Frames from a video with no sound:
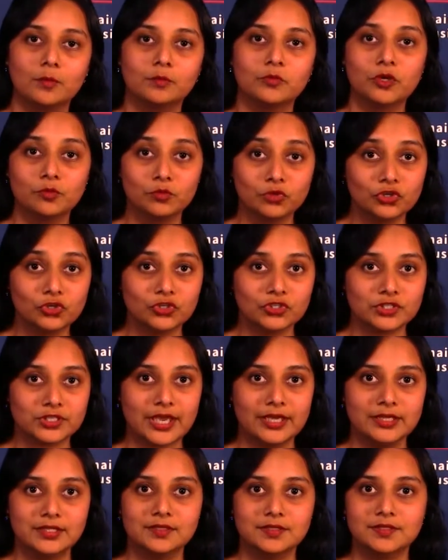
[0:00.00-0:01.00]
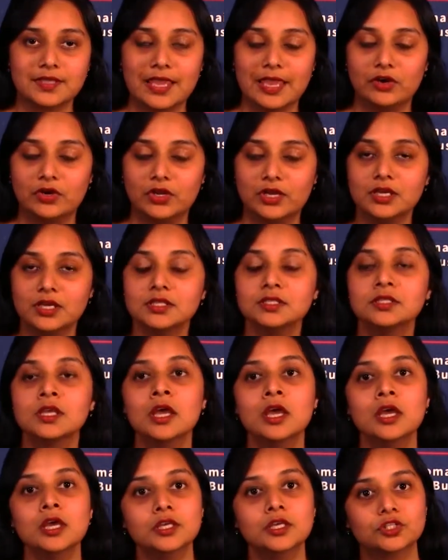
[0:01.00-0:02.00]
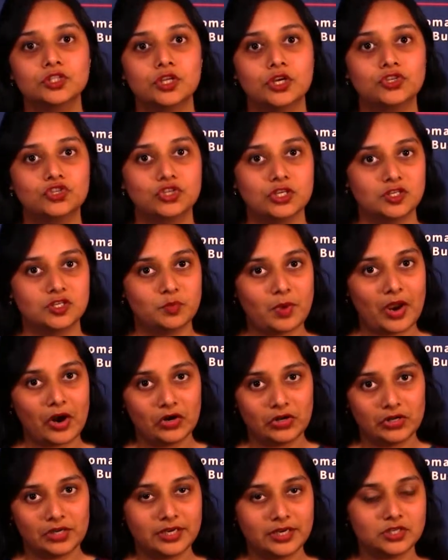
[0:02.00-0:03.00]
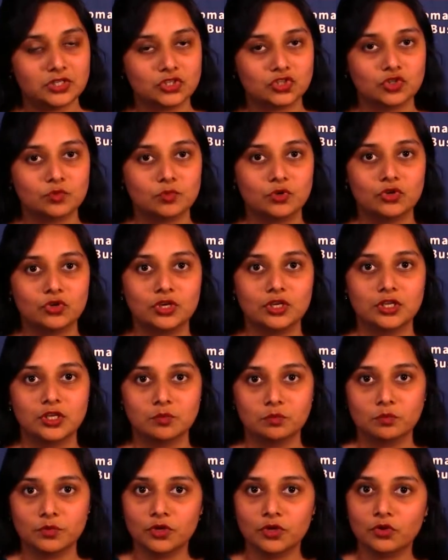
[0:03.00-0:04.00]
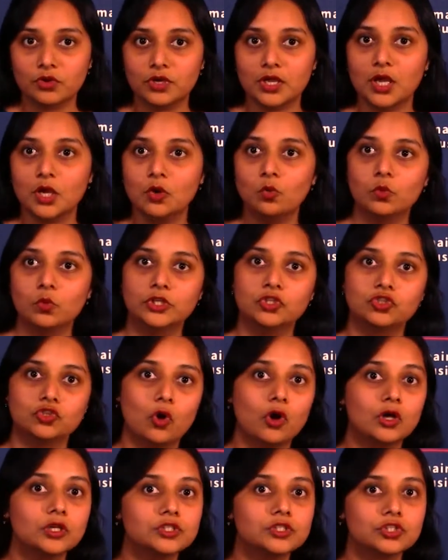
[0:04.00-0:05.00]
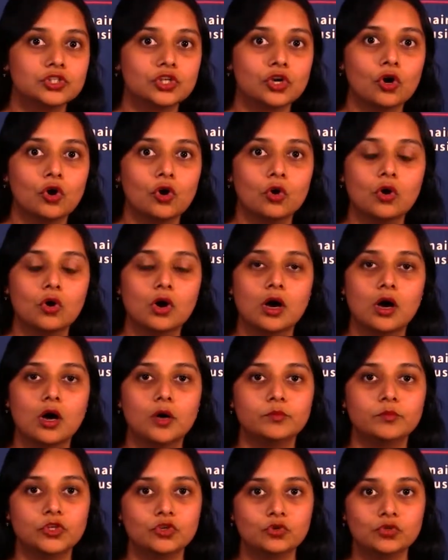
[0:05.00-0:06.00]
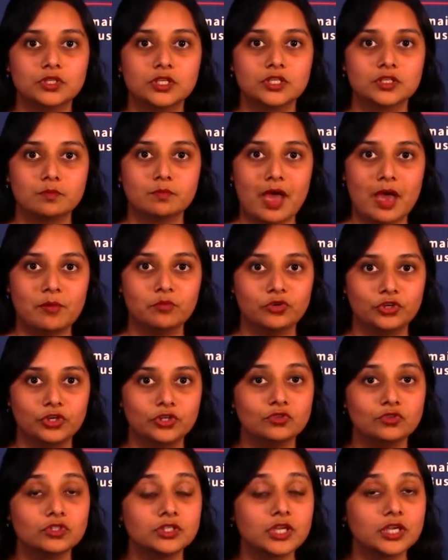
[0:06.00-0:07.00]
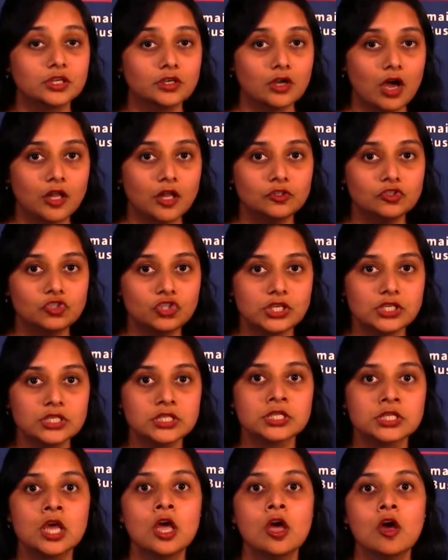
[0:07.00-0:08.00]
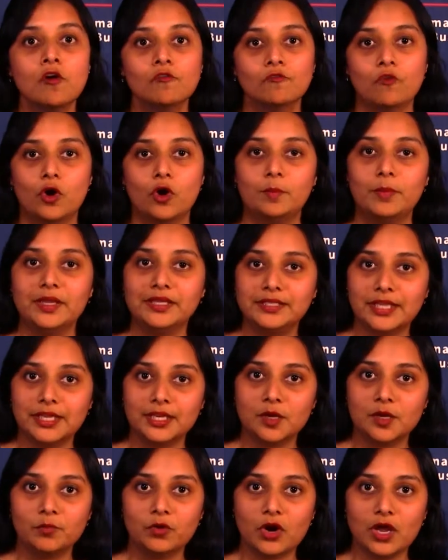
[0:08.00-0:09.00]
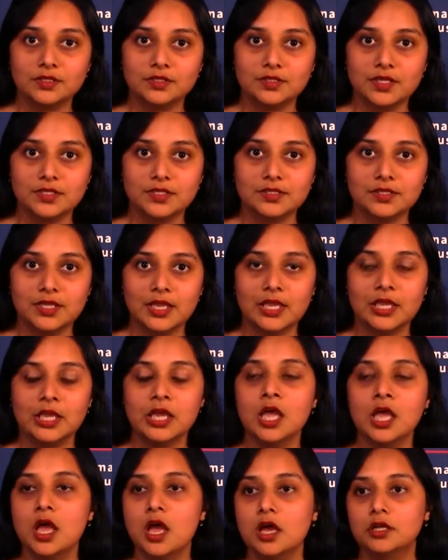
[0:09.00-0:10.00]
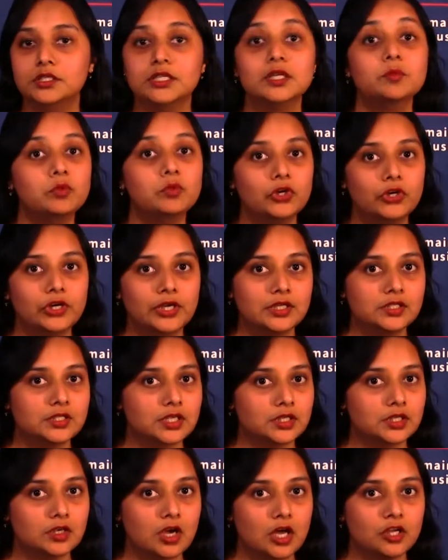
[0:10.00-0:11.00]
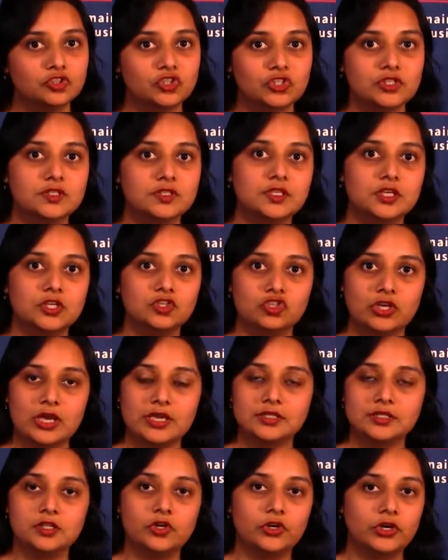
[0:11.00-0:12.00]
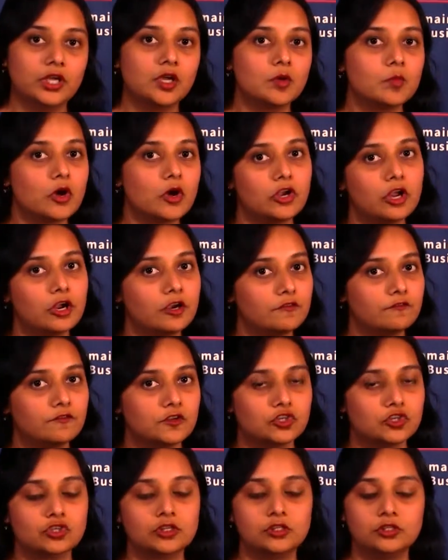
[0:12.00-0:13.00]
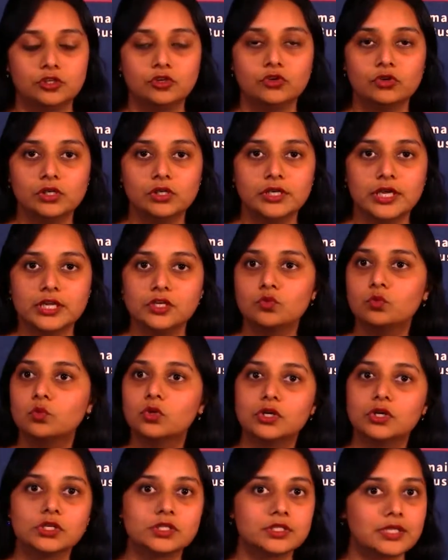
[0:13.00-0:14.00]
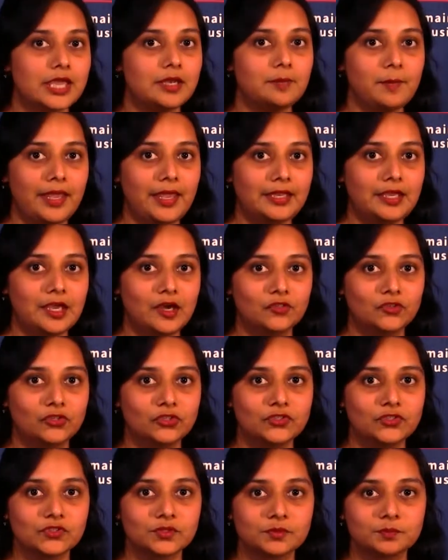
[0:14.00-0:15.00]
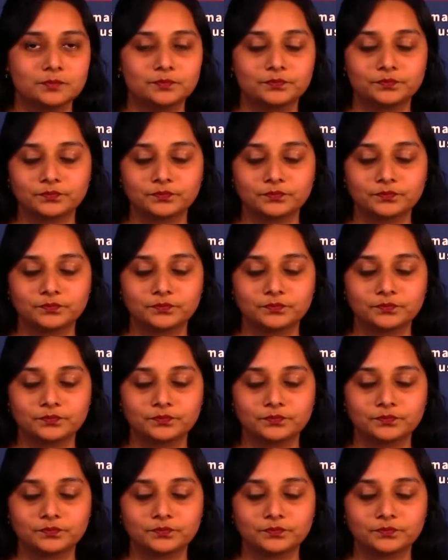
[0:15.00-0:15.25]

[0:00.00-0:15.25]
computer science areas, such as parallel and distributed computing, which also uses MapReduce technologies for big data processing, deep learning technologies such as learning about artificial neural networks, and many others.